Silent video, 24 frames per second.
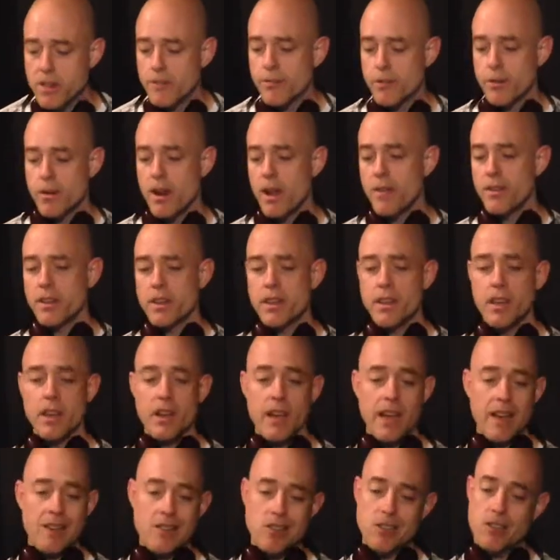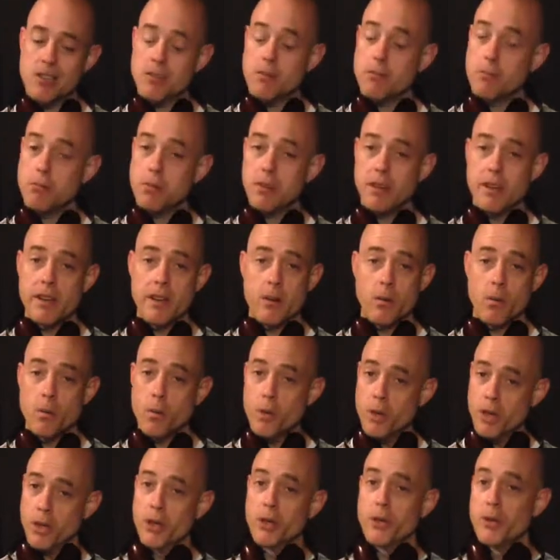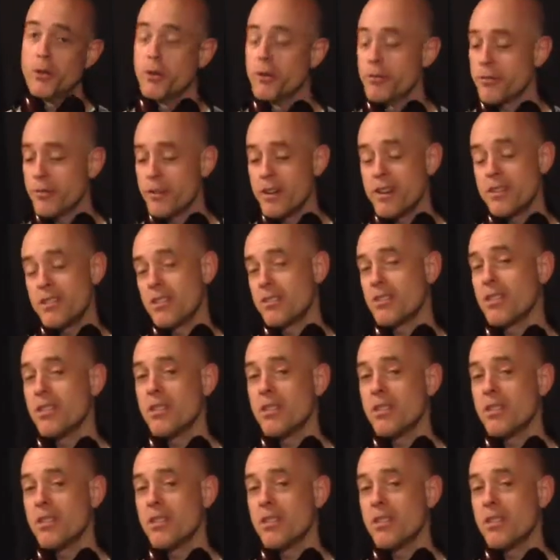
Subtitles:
stuff around the kit and just play a really cool phrase.